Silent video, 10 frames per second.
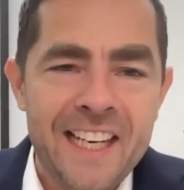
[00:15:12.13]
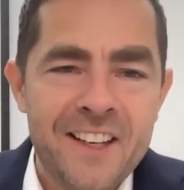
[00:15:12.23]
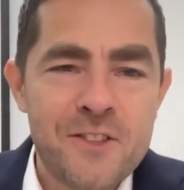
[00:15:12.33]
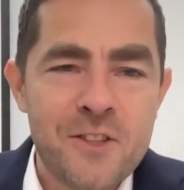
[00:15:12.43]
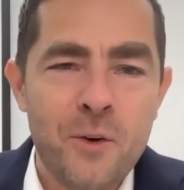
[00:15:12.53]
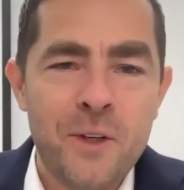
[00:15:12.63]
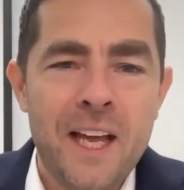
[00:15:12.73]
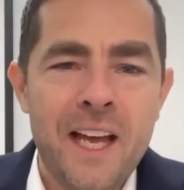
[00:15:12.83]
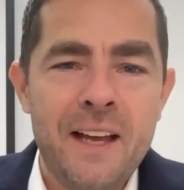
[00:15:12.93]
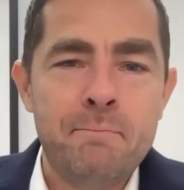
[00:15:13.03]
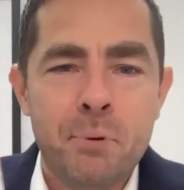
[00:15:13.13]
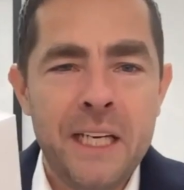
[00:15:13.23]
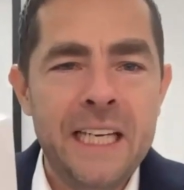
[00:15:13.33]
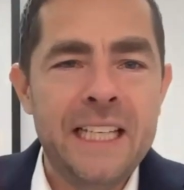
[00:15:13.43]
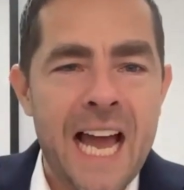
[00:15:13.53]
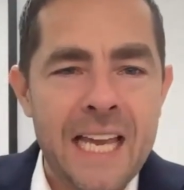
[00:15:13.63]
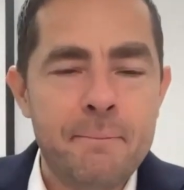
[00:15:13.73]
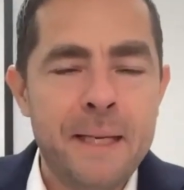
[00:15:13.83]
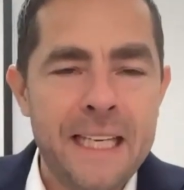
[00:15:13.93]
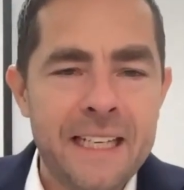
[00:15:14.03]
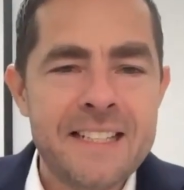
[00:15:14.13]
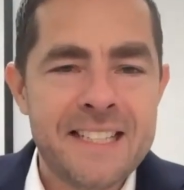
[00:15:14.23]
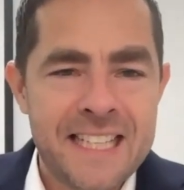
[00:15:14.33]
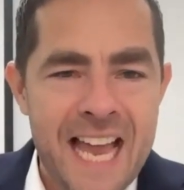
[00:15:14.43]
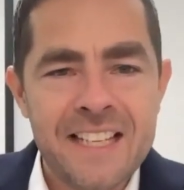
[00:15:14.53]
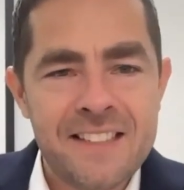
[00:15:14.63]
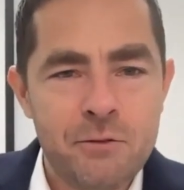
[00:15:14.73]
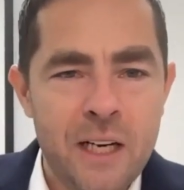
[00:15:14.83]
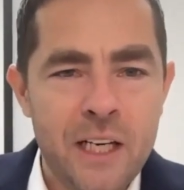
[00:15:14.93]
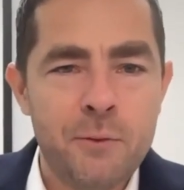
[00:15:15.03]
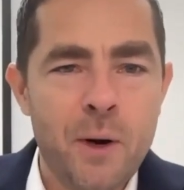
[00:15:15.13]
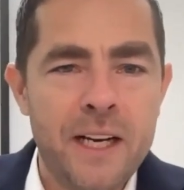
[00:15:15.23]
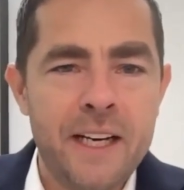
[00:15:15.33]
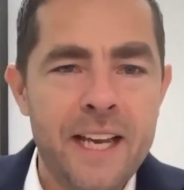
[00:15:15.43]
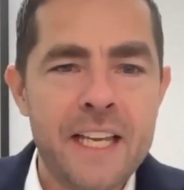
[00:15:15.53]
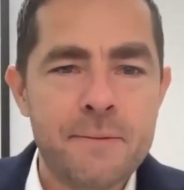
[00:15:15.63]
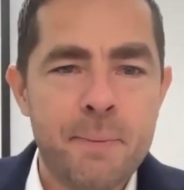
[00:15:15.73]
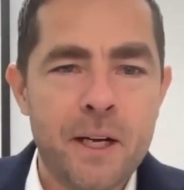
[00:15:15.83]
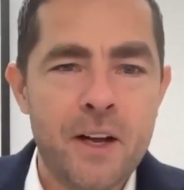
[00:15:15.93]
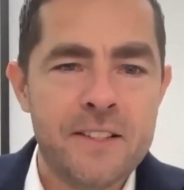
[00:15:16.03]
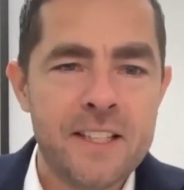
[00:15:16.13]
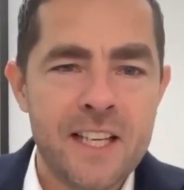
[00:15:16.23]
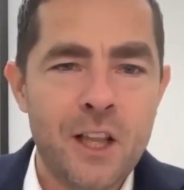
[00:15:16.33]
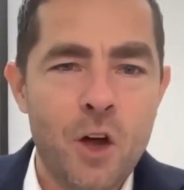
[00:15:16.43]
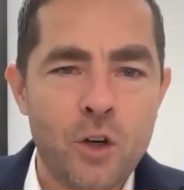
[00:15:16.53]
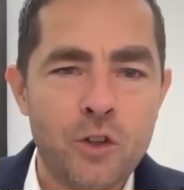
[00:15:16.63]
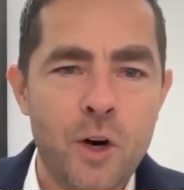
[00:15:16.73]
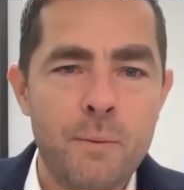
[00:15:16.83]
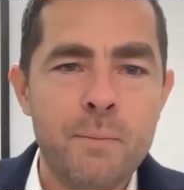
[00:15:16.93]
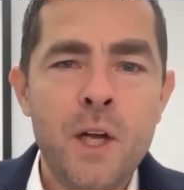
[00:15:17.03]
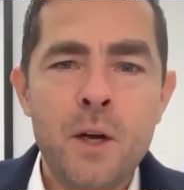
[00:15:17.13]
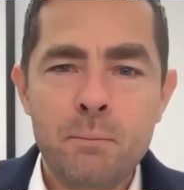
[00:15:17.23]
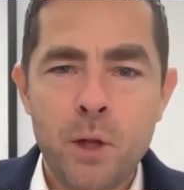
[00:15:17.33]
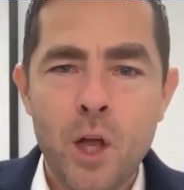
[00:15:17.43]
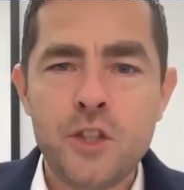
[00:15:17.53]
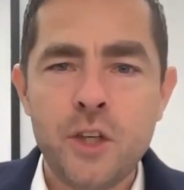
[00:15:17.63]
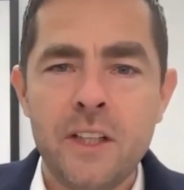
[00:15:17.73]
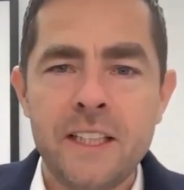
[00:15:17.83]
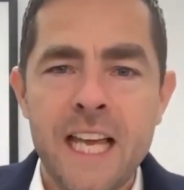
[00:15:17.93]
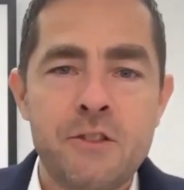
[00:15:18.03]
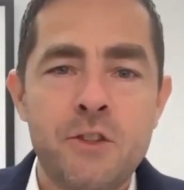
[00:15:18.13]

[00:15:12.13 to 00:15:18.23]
So the pre-diabetes test, really what it is, because it's a long-term blood sugar test.